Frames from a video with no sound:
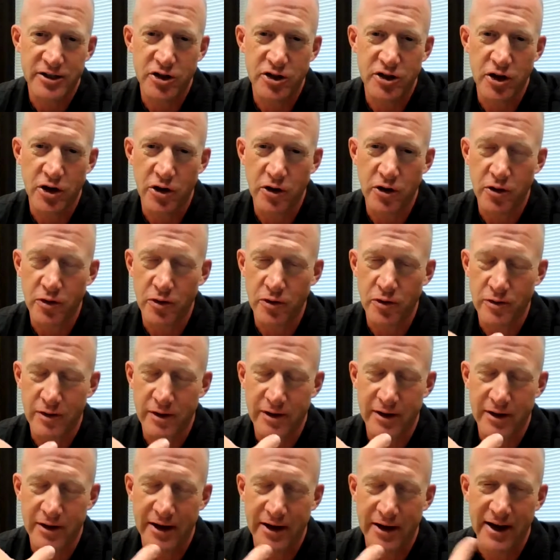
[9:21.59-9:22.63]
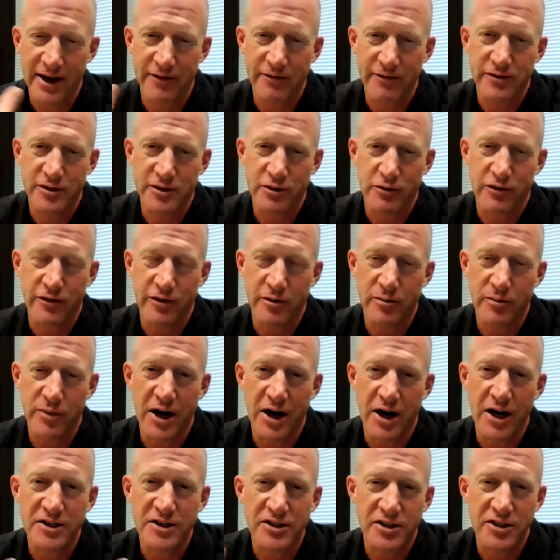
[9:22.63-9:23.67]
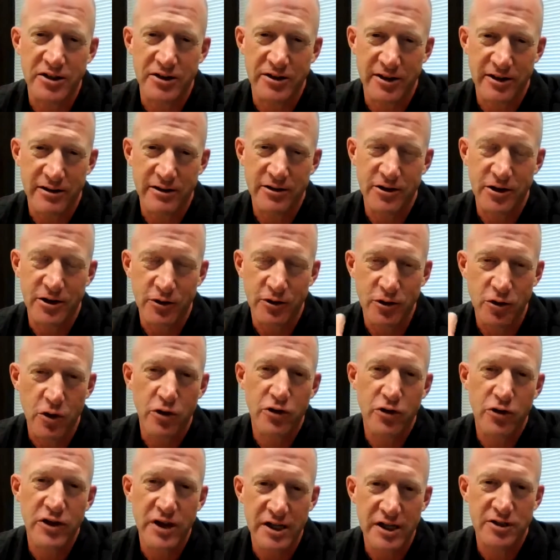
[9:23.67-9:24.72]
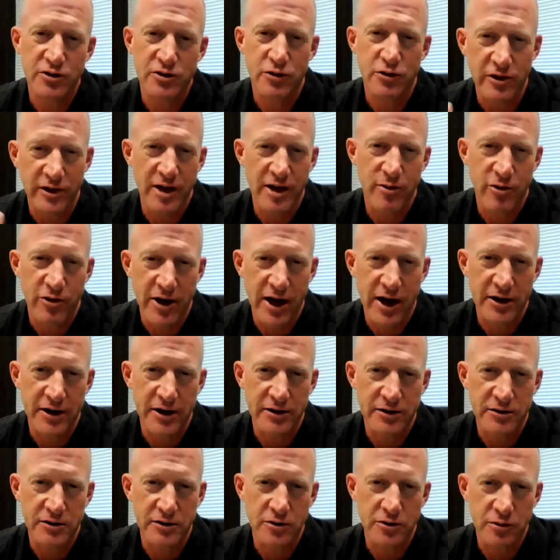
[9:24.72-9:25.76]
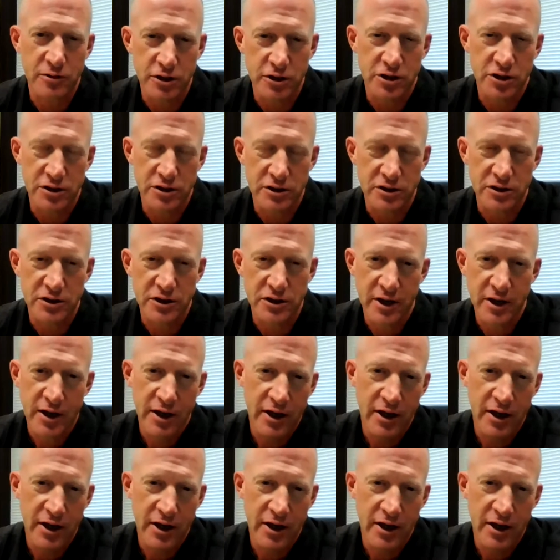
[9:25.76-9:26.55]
So I have sort of a Boston, Northeast sort of labor attitude, which is,